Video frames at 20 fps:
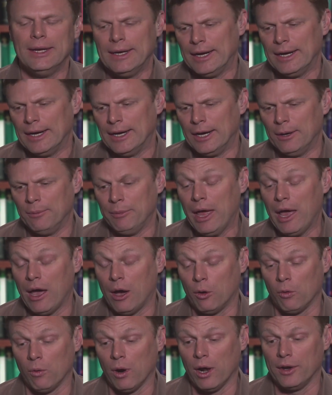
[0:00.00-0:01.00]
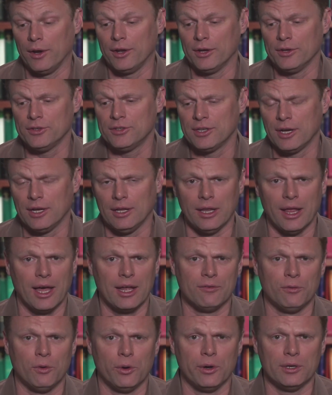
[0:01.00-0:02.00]
Now, Iran does sell a lot
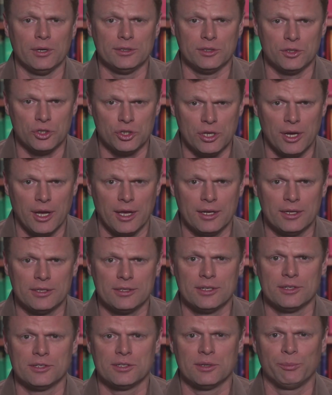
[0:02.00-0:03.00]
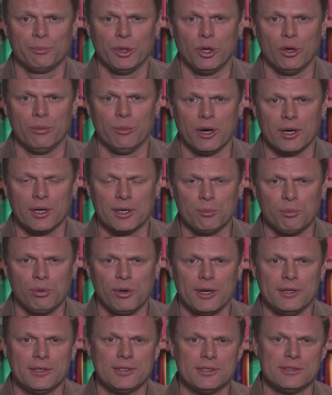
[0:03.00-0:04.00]
of oil to China. It sells at below market
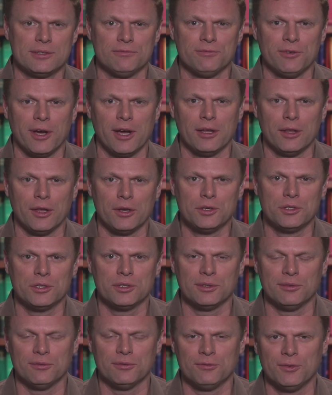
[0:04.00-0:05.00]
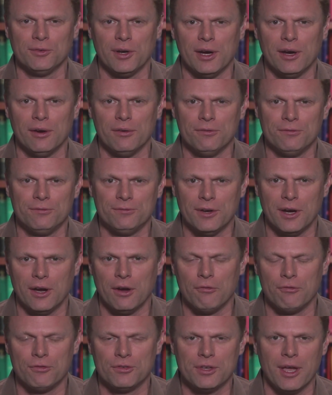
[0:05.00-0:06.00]
prices in violation
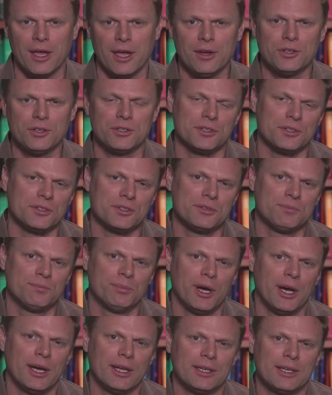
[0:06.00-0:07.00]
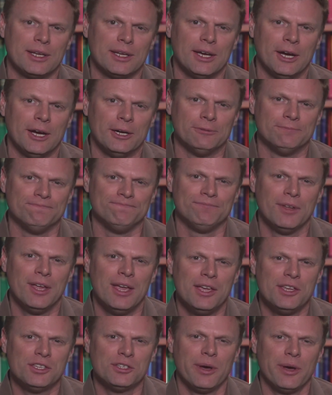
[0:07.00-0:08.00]
of sanctions. But
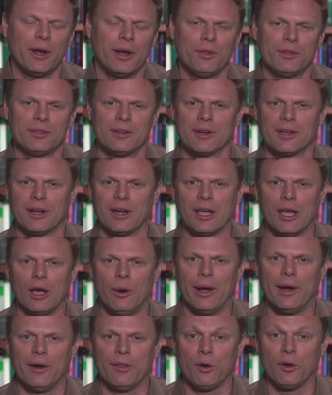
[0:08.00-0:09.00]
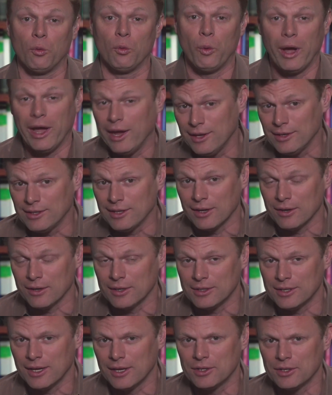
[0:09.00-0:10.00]
so I don't think they're going to go out of their way to
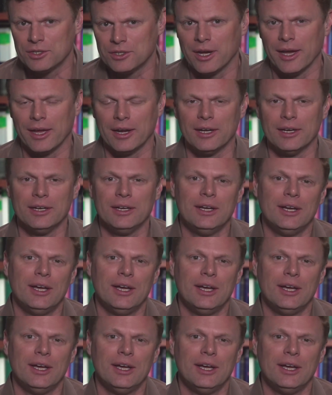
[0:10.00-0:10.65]
irritate China.